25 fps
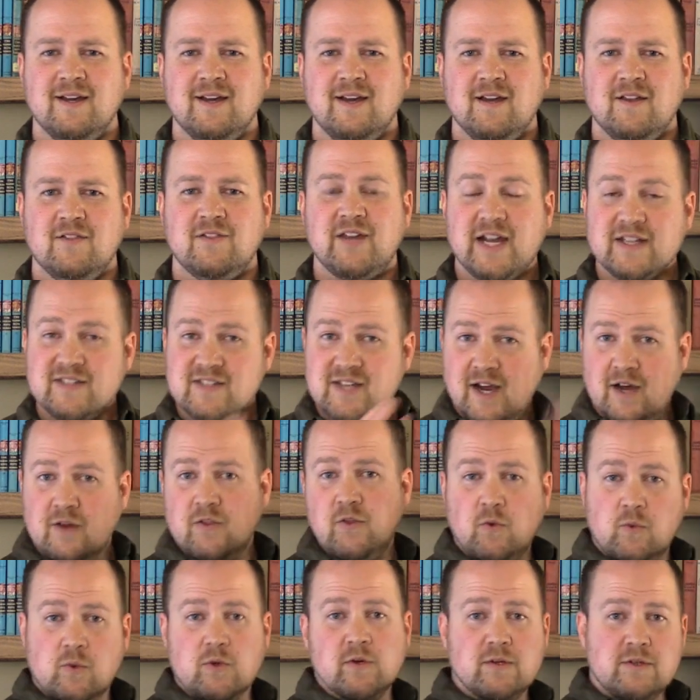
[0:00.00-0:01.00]
That's how
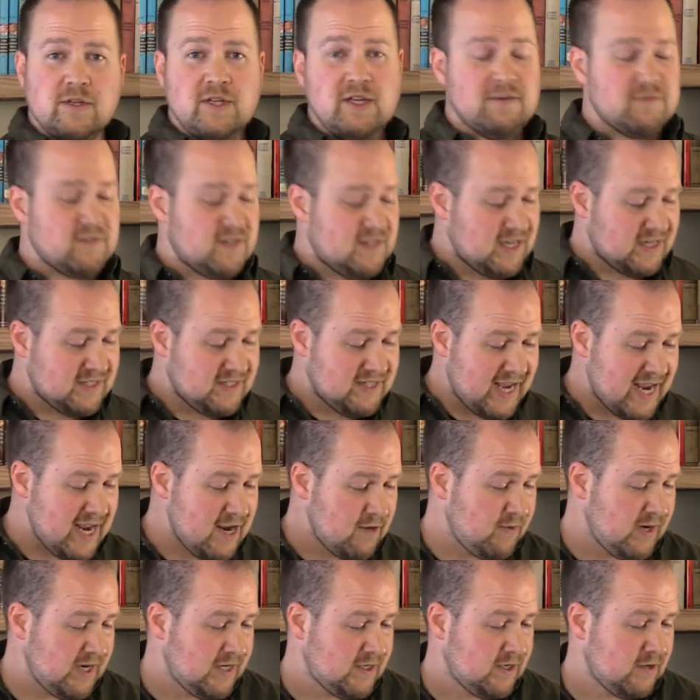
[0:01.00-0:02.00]
the world lives. Today,
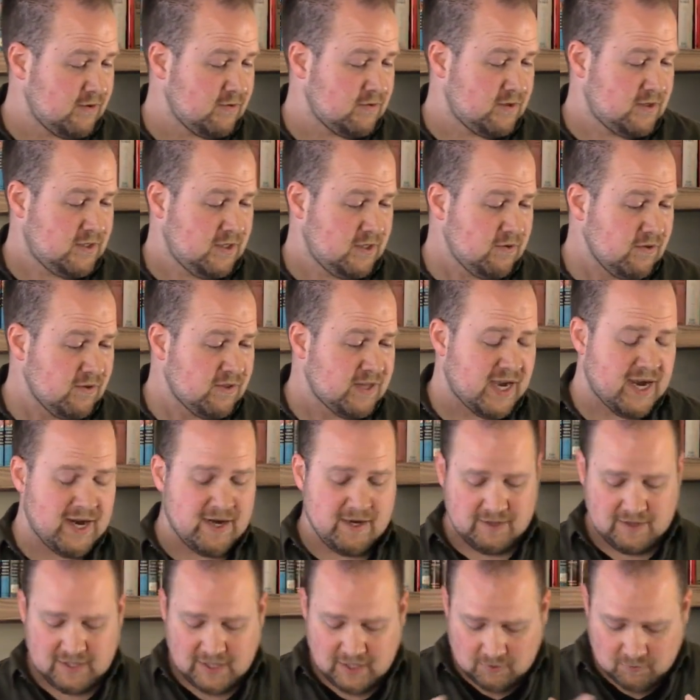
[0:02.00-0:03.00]
we don't do that,
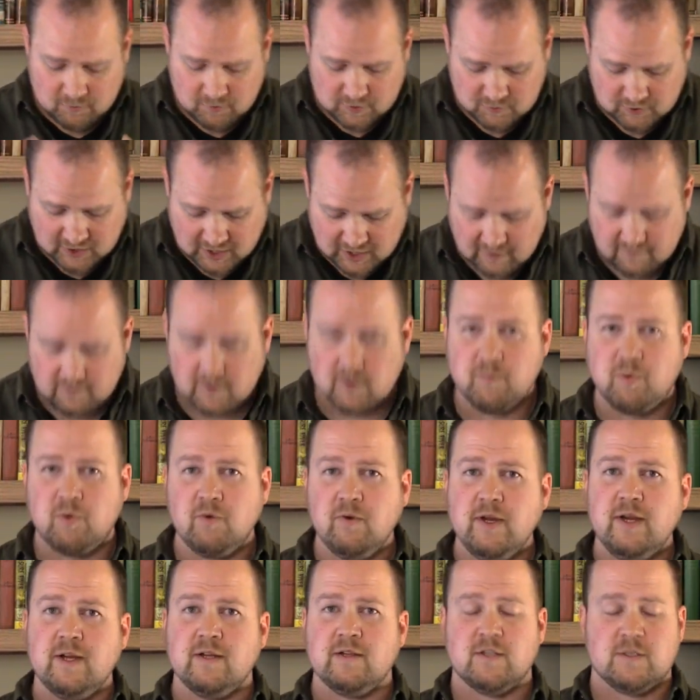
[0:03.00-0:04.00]
and that was kind of her
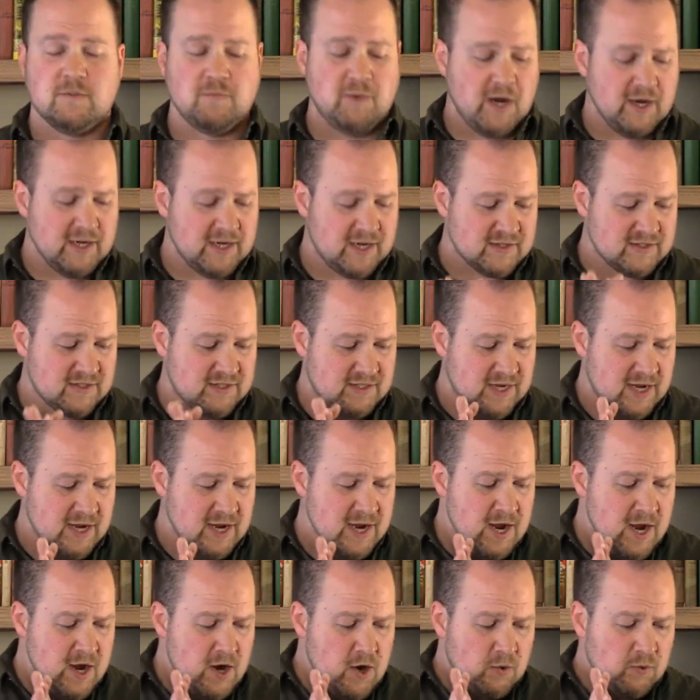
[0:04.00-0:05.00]
point in this podcast. Today,
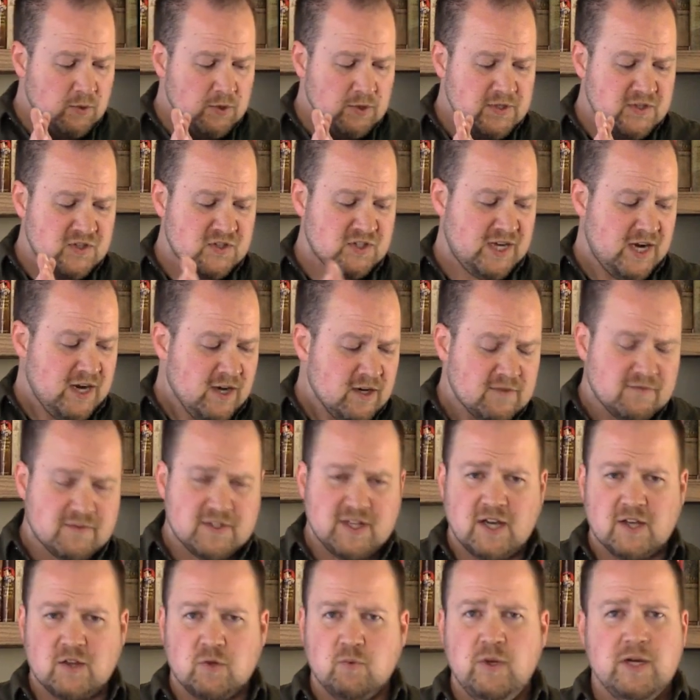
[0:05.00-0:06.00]
we're scared of
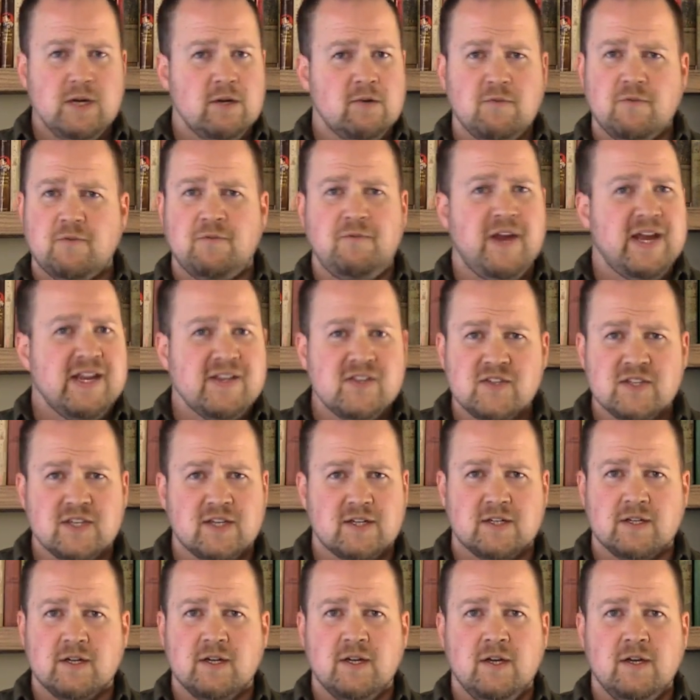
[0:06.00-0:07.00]
death. We don't face
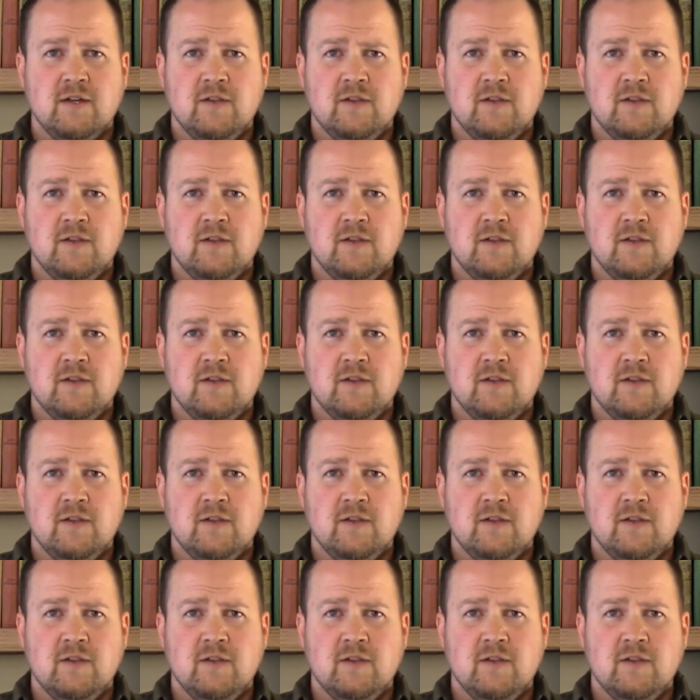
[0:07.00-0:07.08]
it.